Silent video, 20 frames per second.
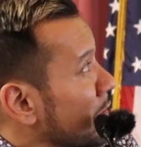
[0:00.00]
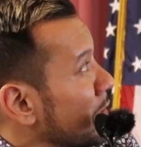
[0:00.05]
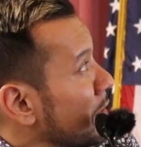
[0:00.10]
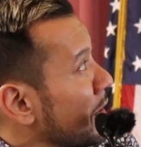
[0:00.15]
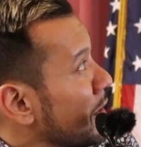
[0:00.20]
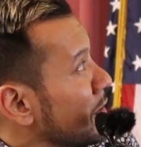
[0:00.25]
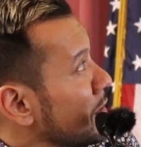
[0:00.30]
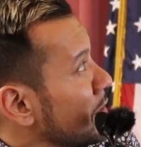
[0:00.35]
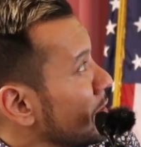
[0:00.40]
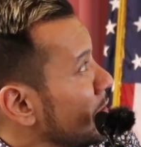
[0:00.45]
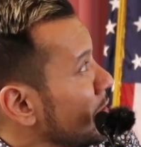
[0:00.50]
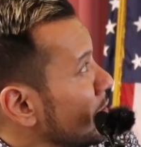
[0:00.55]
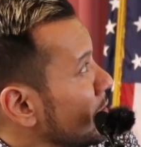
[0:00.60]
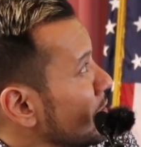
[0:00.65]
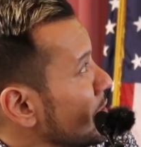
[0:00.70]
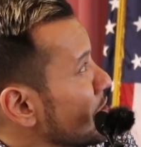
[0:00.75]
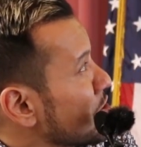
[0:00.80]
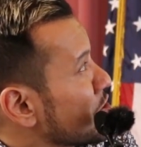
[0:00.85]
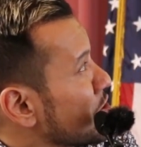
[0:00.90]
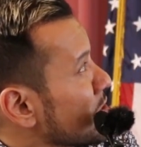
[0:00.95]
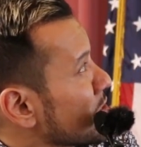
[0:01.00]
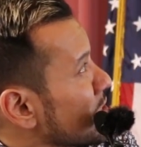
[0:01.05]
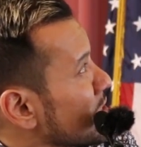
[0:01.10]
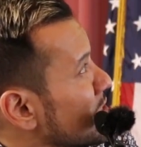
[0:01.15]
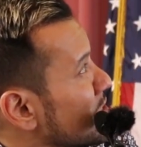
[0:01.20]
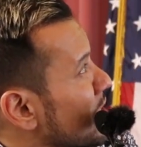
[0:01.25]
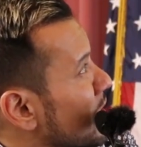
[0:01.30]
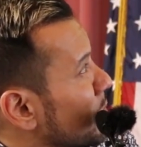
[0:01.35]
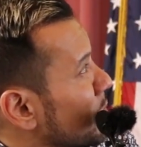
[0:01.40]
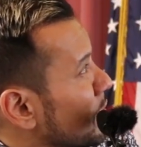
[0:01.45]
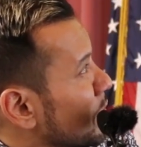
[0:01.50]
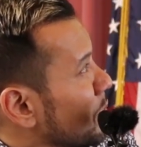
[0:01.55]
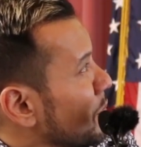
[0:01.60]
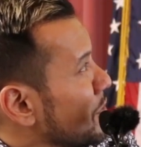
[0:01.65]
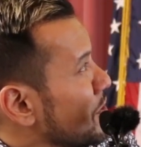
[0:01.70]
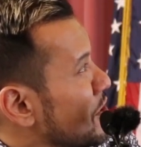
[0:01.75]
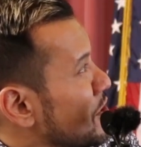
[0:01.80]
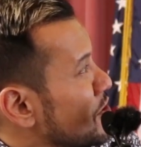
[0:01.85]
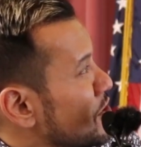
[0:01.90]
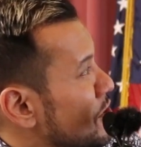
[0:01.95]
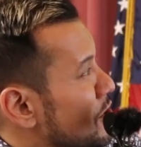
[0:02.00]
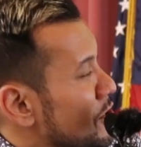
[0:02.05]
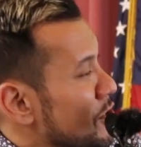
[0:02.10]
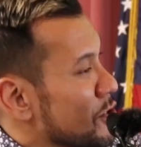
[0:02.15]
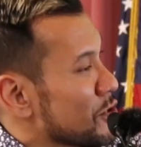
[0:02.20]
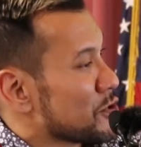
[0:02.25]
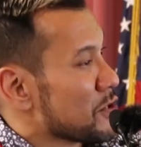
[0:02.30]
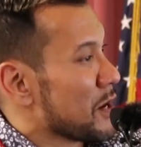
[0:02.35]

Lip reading: And here is just a sample petition to use